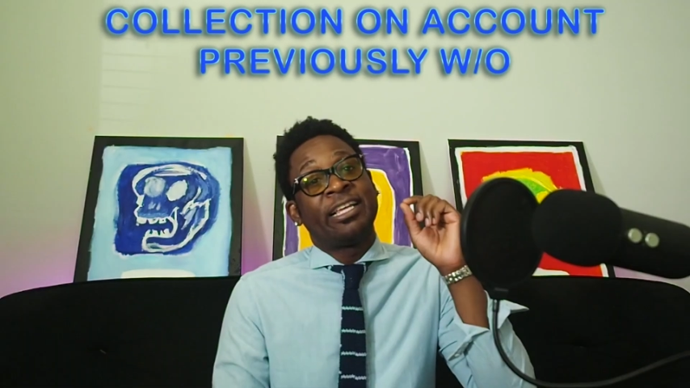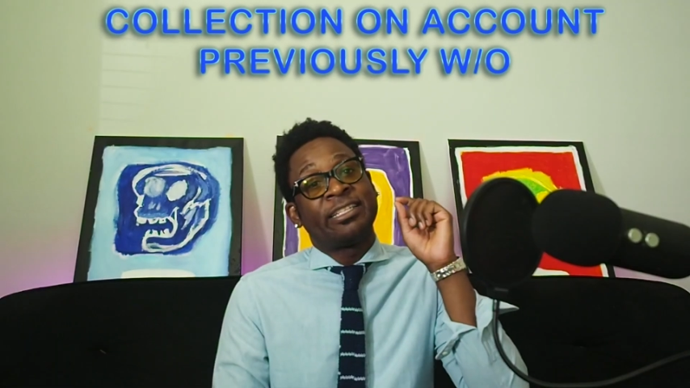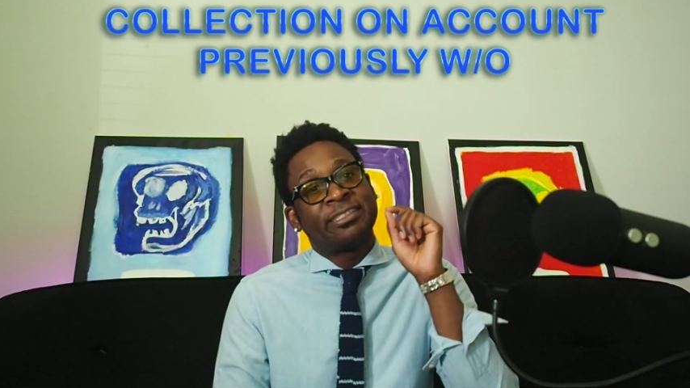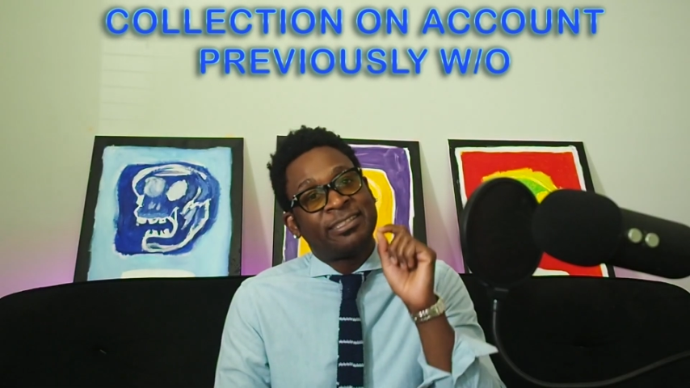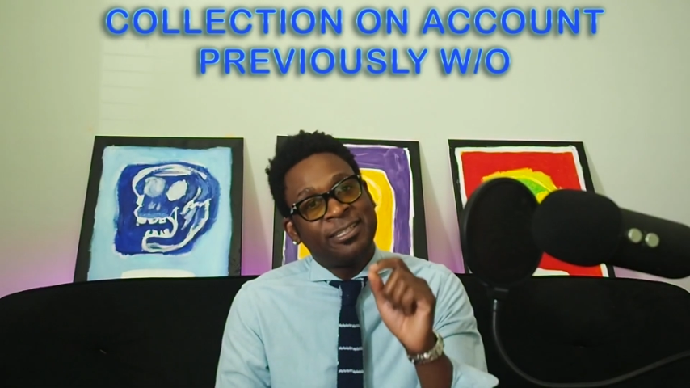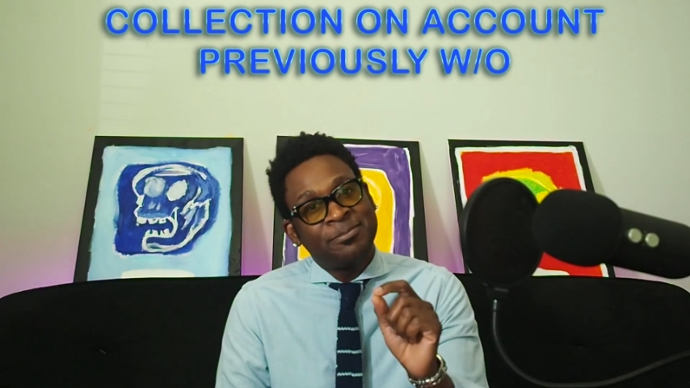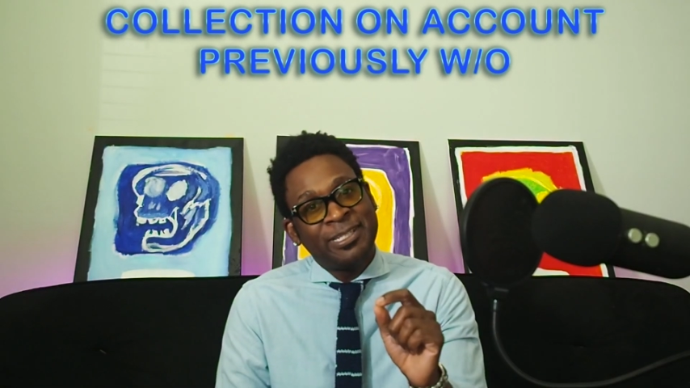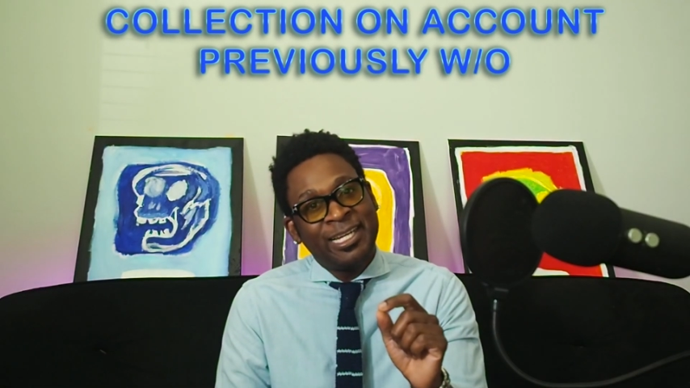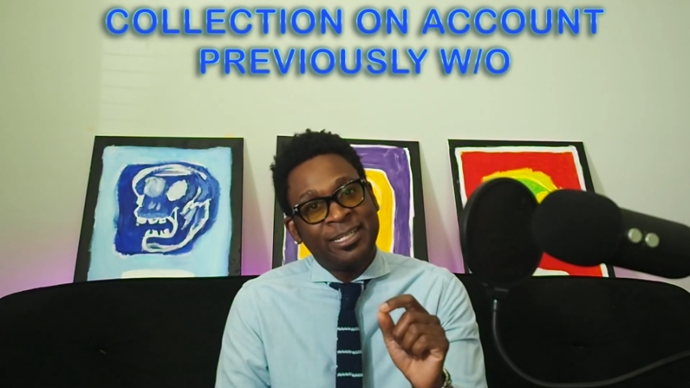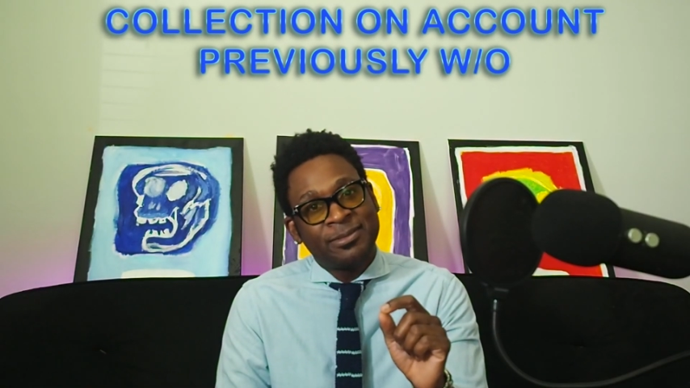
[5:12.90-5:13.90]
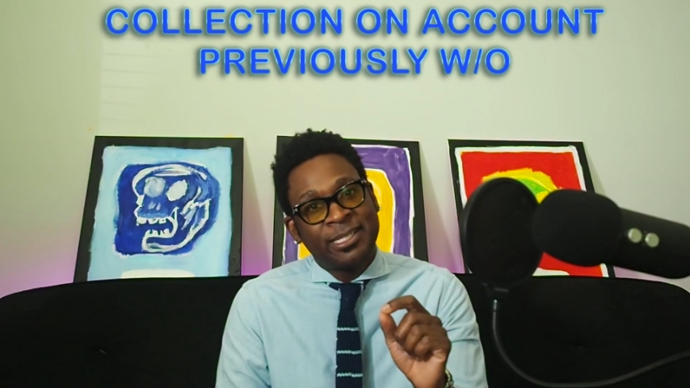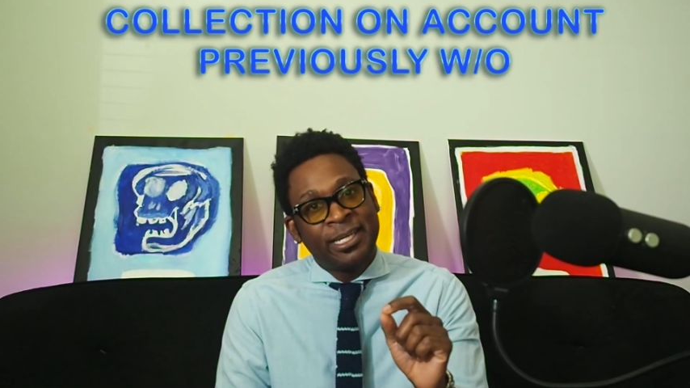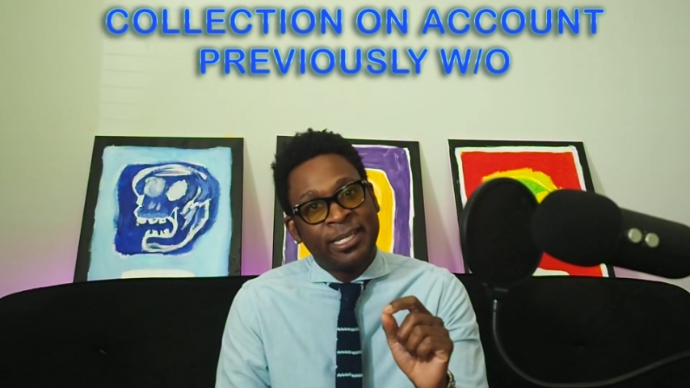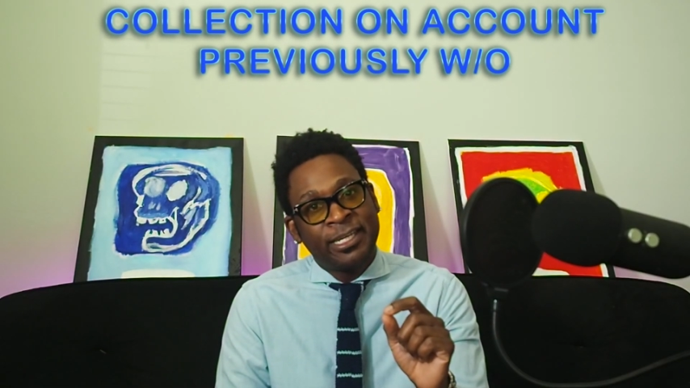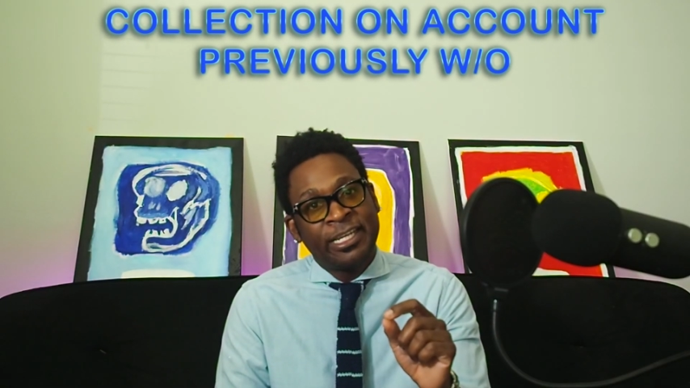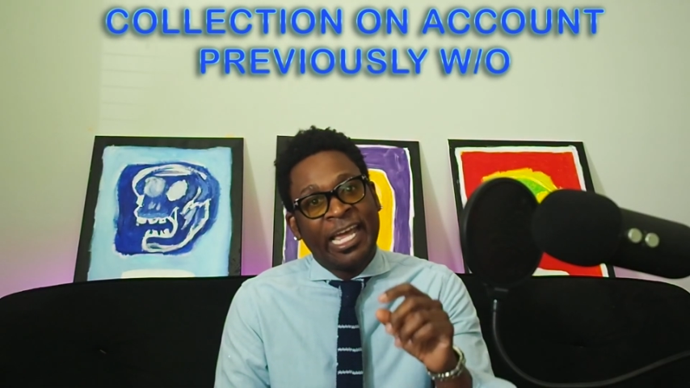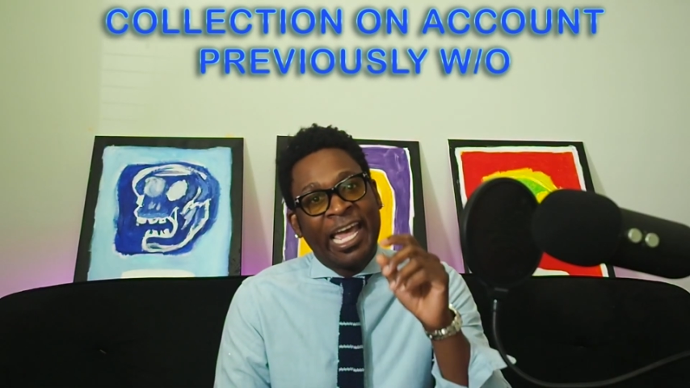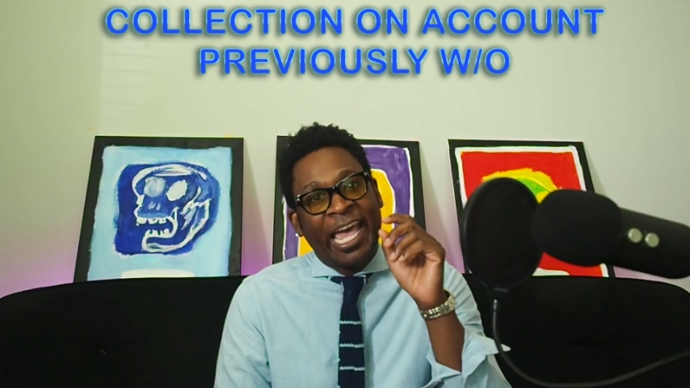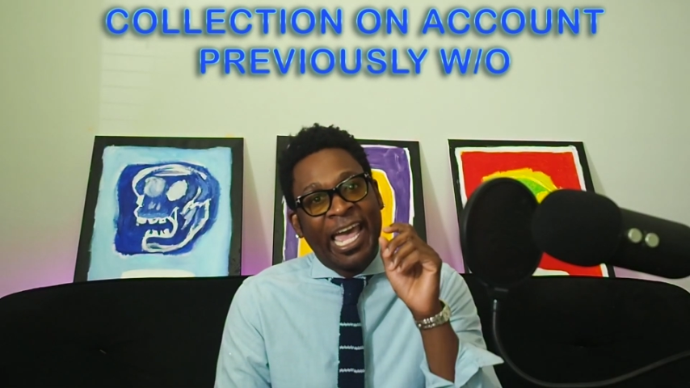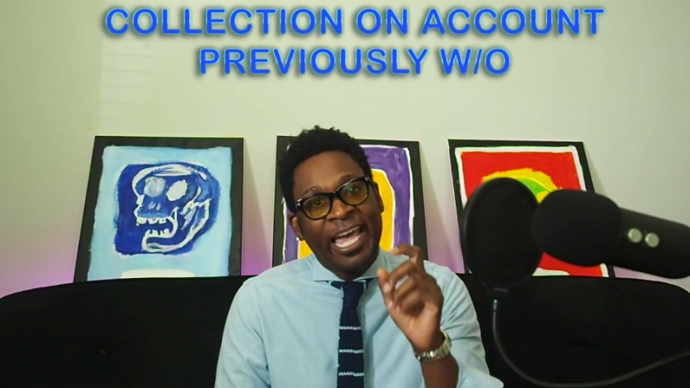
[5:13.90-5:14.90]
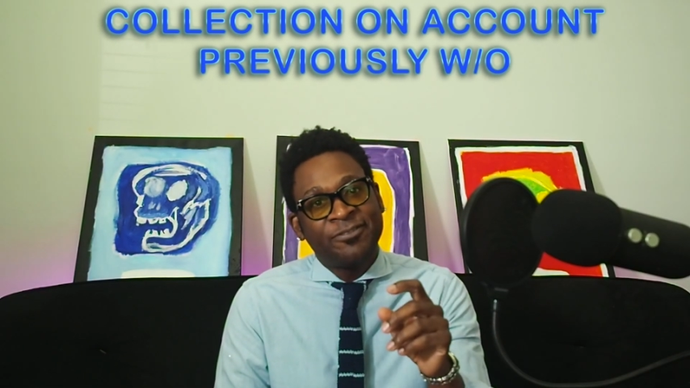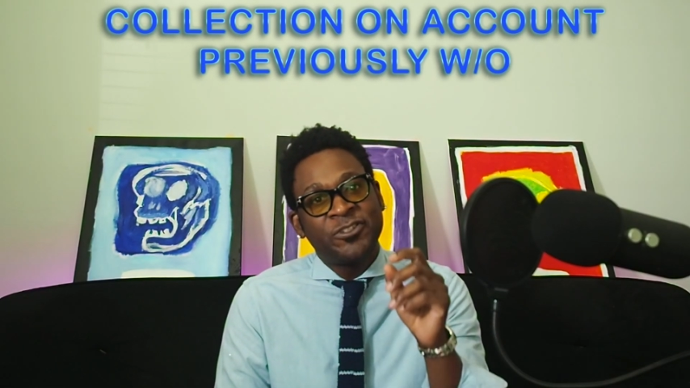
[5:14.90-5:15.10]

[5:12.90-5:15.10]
Sometimes, gang, after